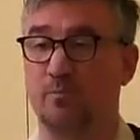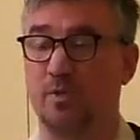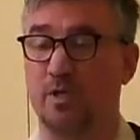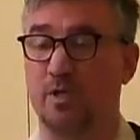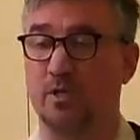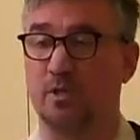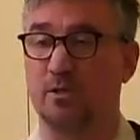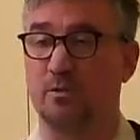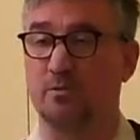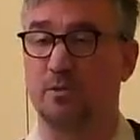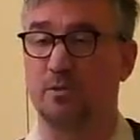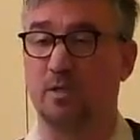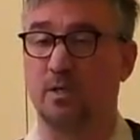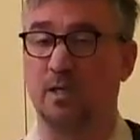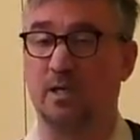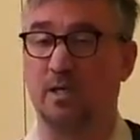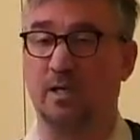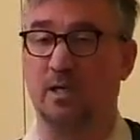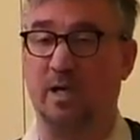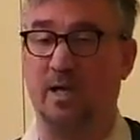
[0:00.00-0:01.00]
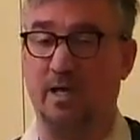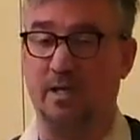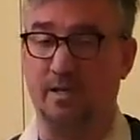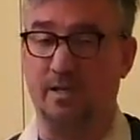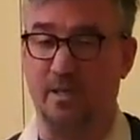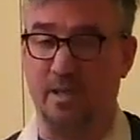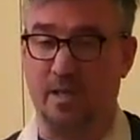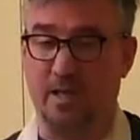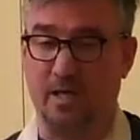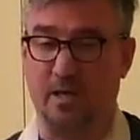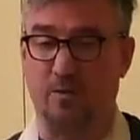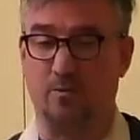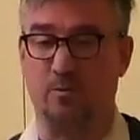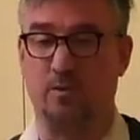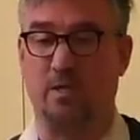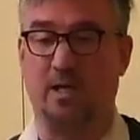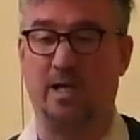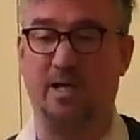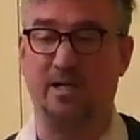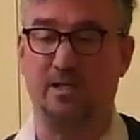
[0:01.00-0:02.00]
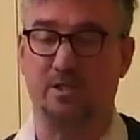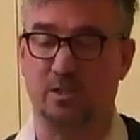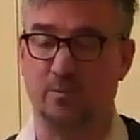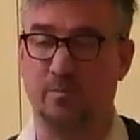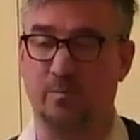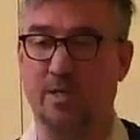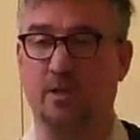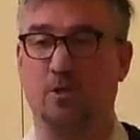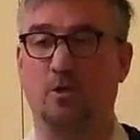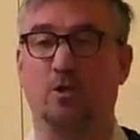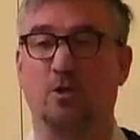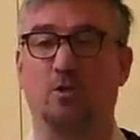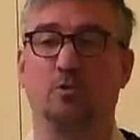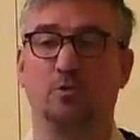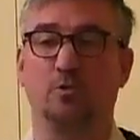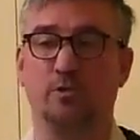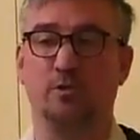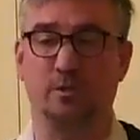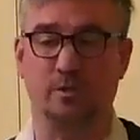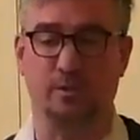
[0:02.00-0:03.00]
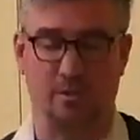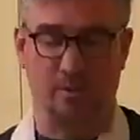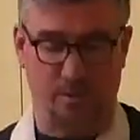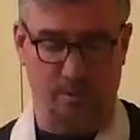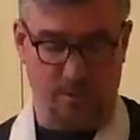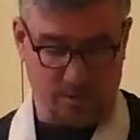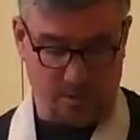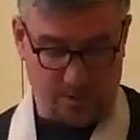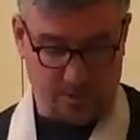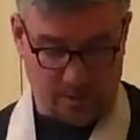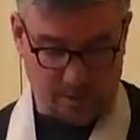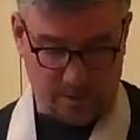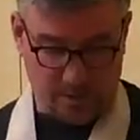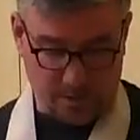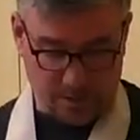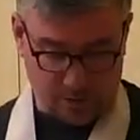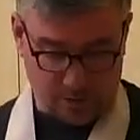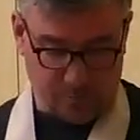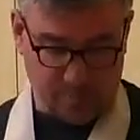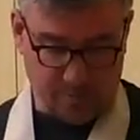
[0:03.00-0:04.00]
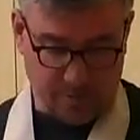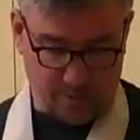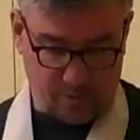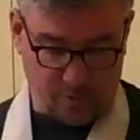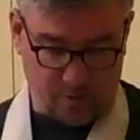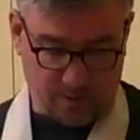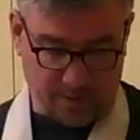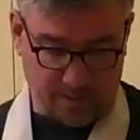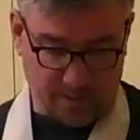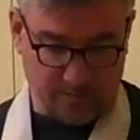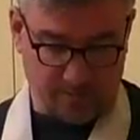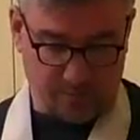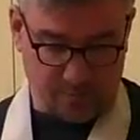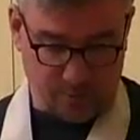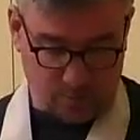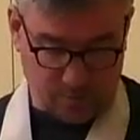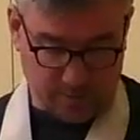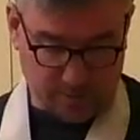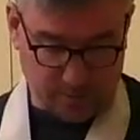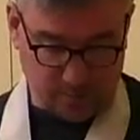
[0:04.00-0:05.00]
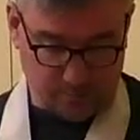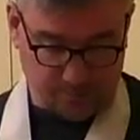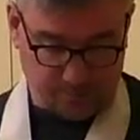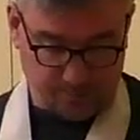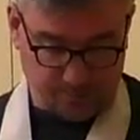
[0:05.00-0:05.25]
and that has to be included in our spiritual life as well.